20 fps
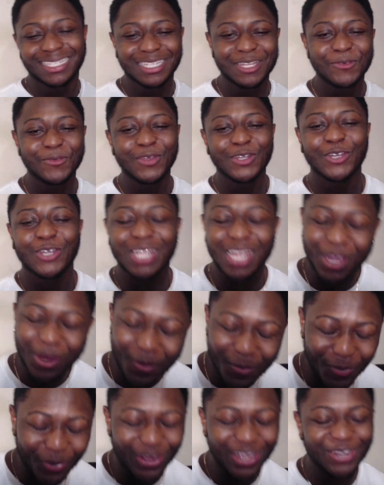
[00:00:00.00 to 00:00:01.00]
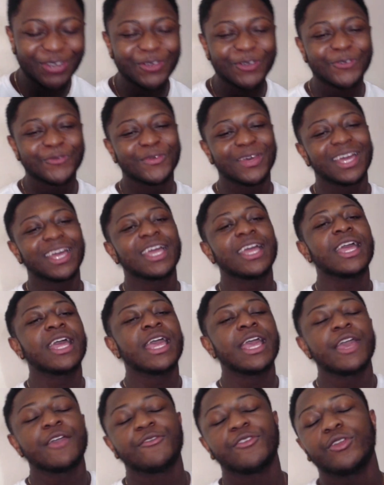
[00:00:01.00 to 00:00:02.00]
Let me know. Let your boy know, man.
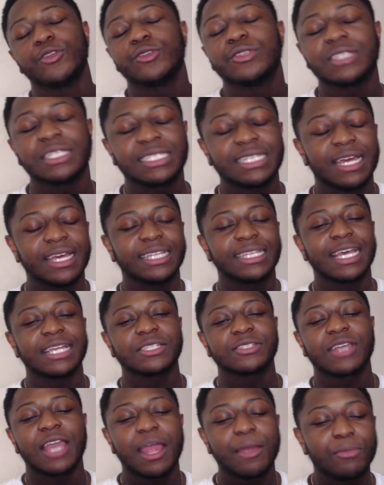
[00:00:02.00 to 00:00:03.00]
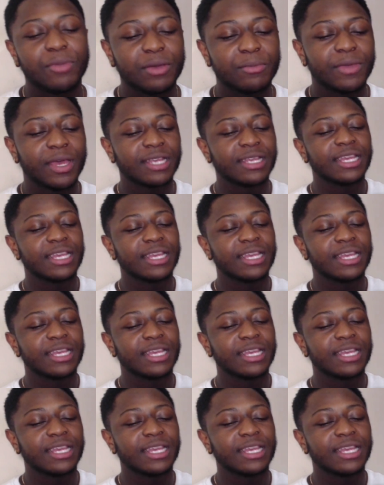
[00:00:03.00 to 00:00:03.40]
If you're new to the channel, hit that subscribe button, man.